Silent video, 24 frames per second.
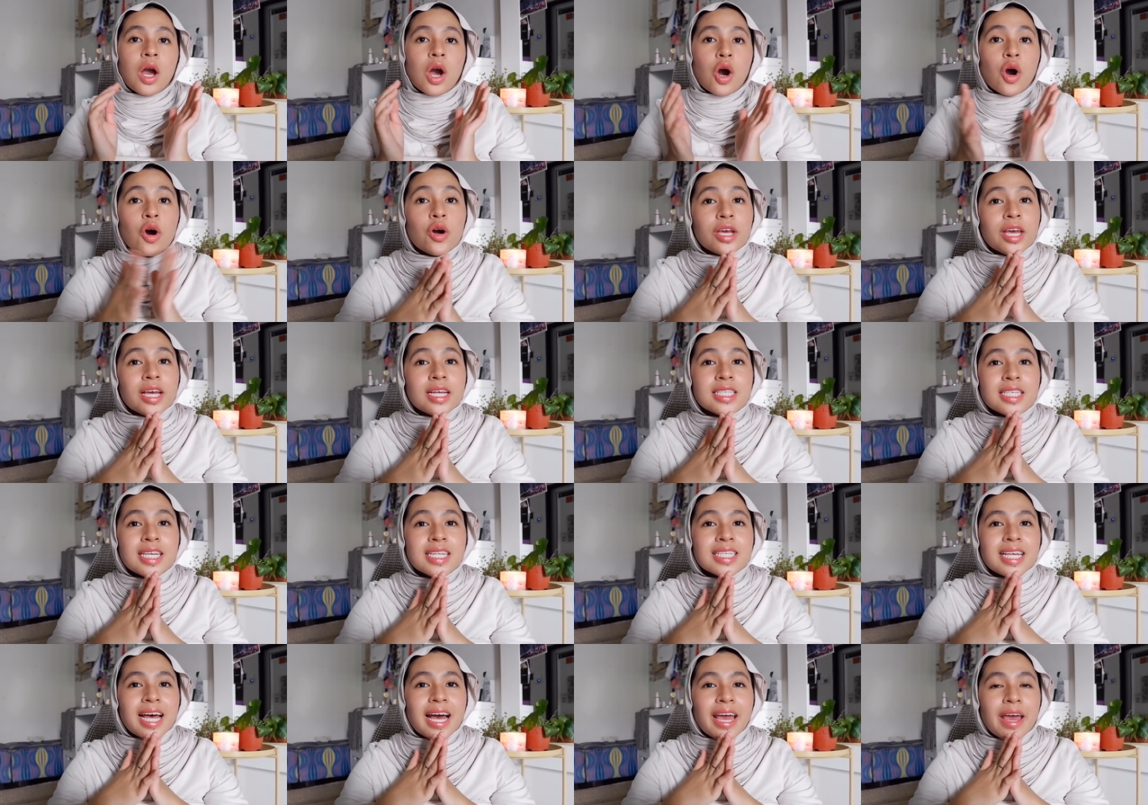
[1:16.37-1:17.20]
Okay,
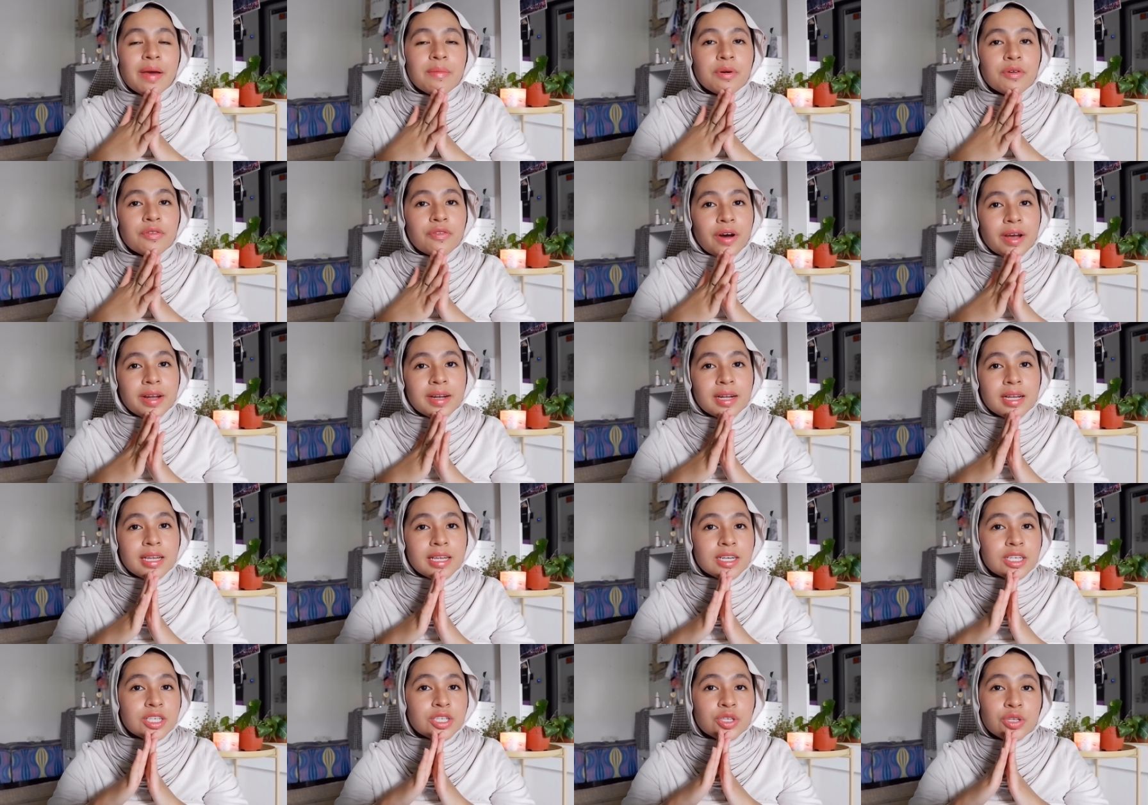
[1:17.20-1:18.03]
since I am a final
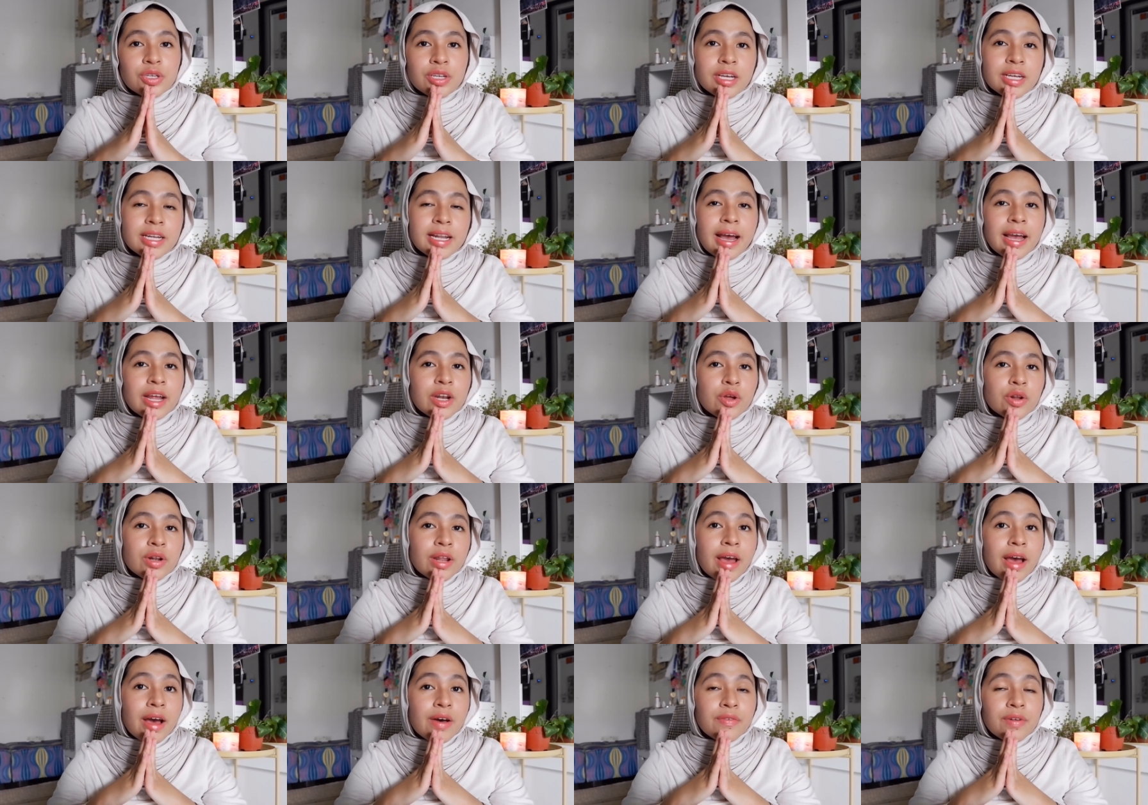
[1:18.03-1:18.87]
year student, I
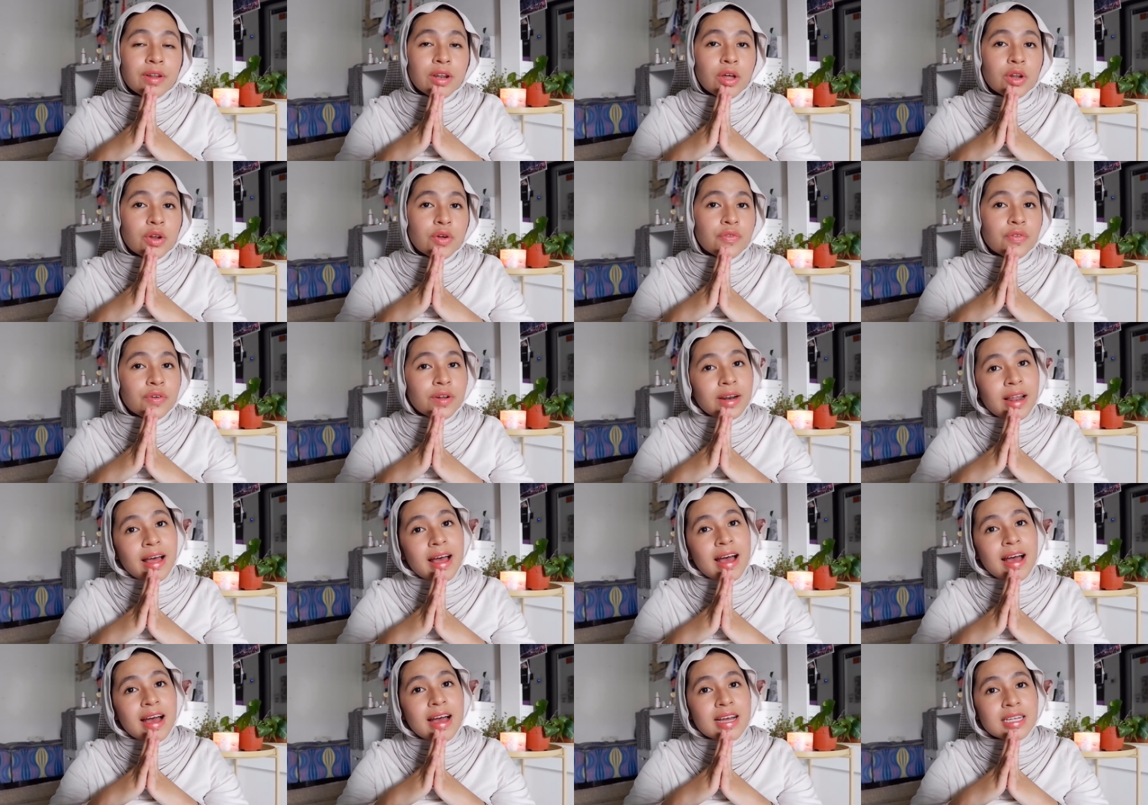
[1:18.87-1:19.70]
don't have a lot of
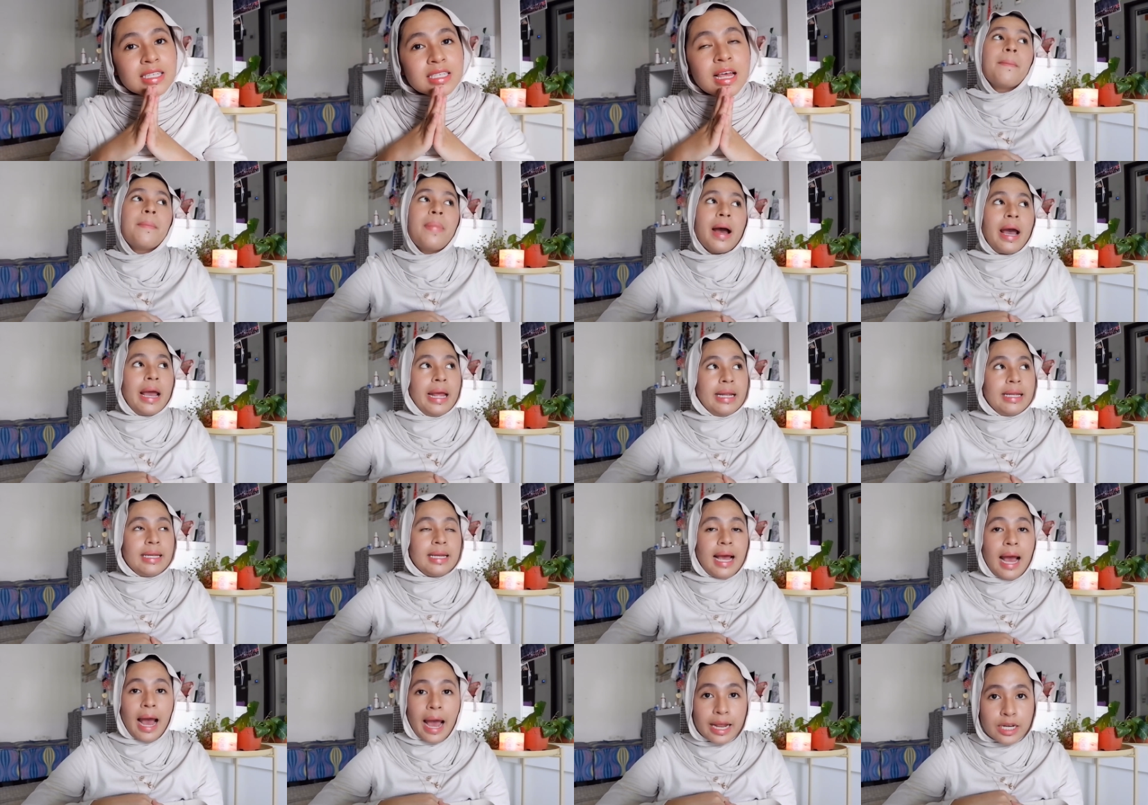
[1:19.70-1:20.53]
class, but
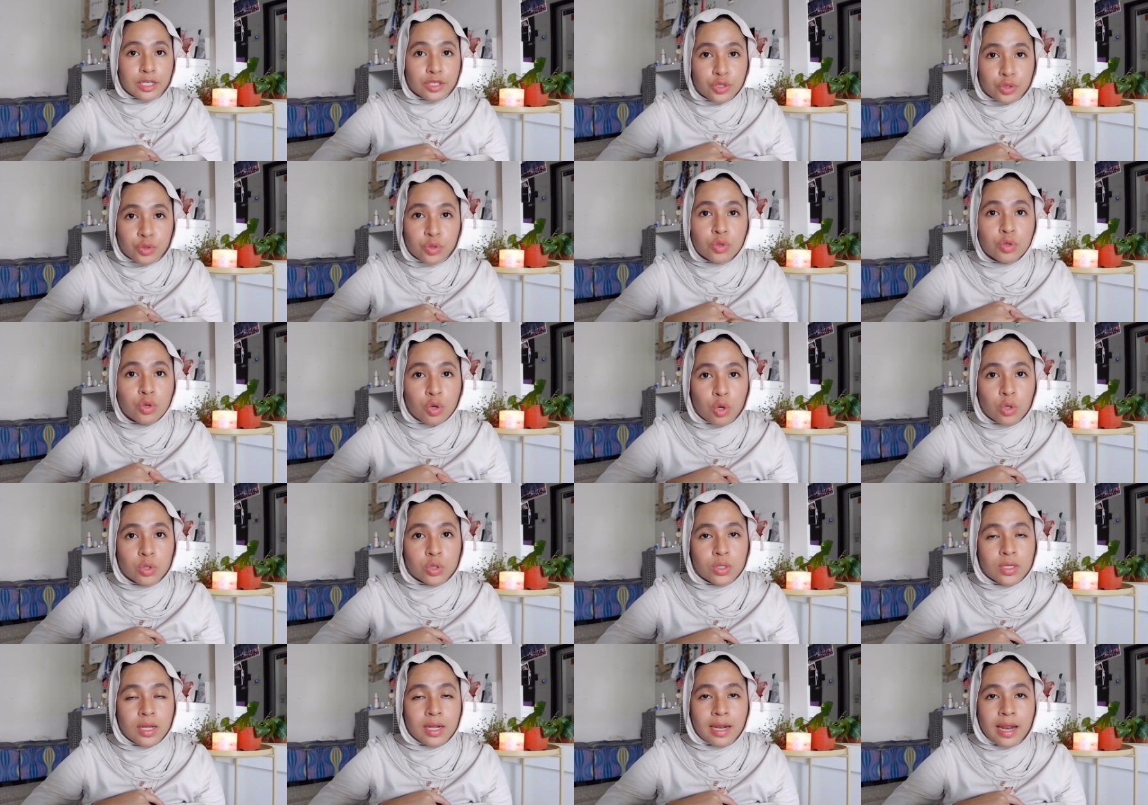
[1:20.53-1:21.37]
I do go
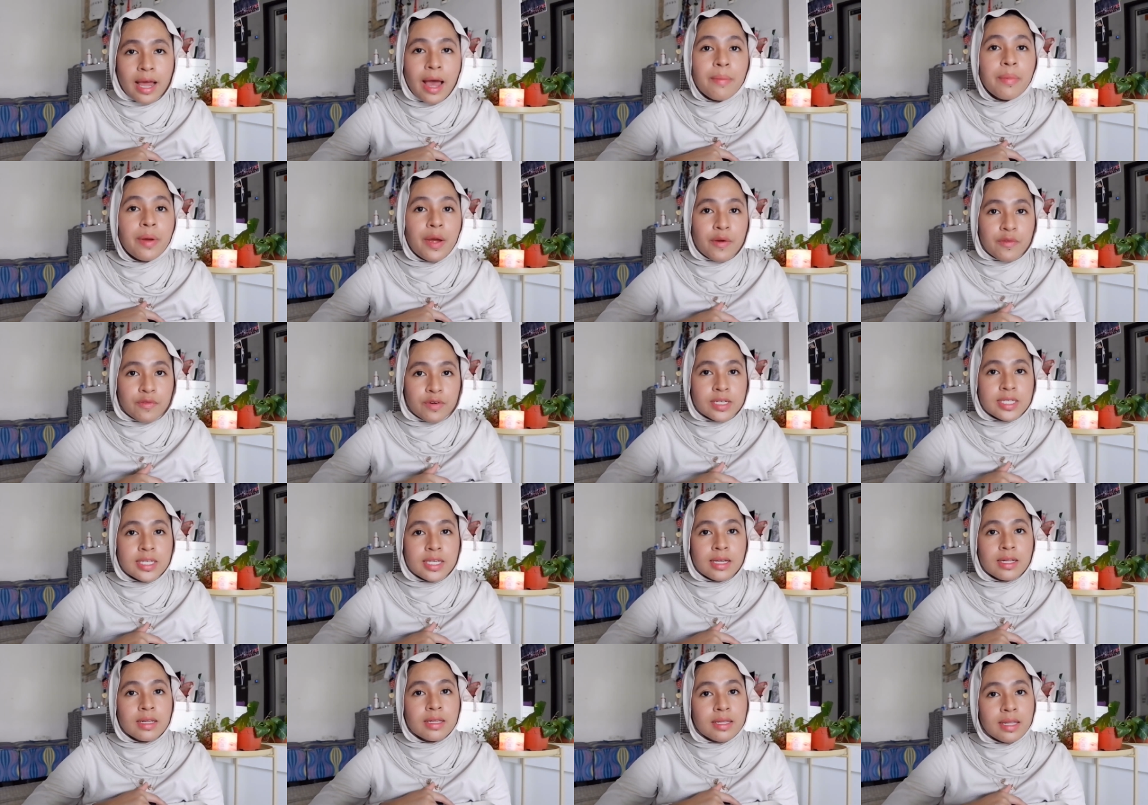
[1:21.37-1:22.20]
to the lab every
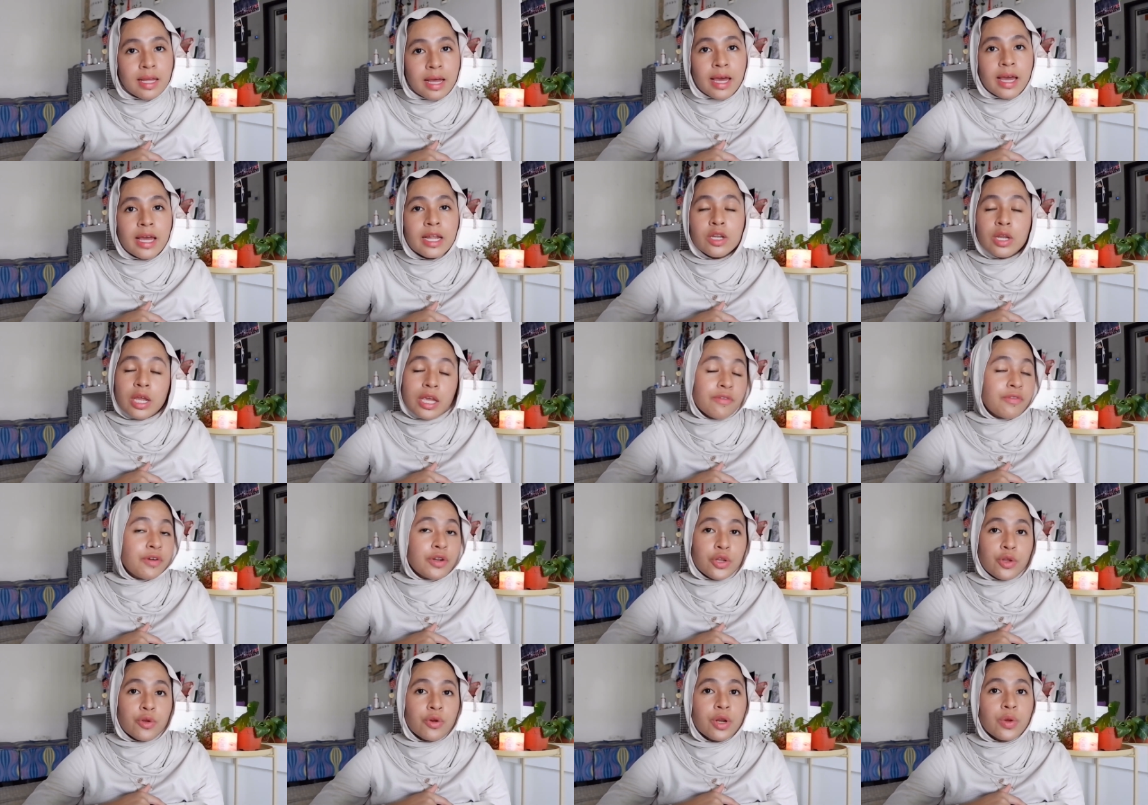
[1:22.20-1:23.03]
single day, even
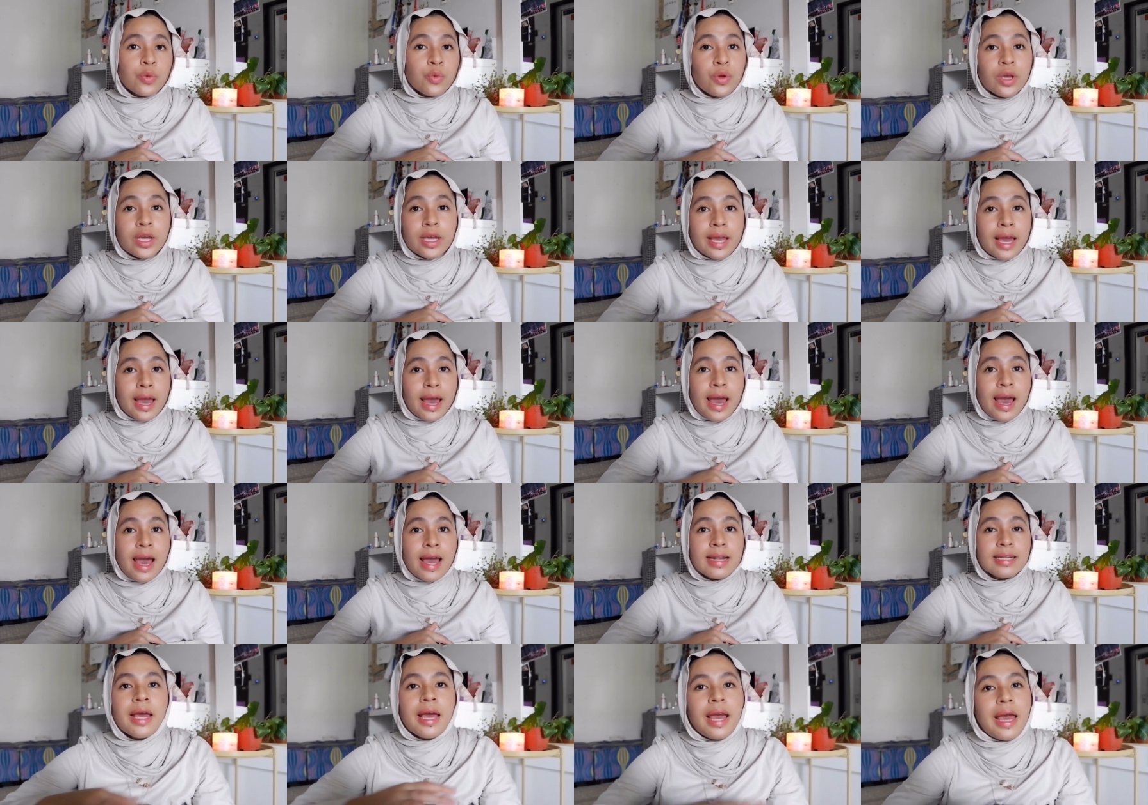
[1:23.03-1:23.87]
during weekend.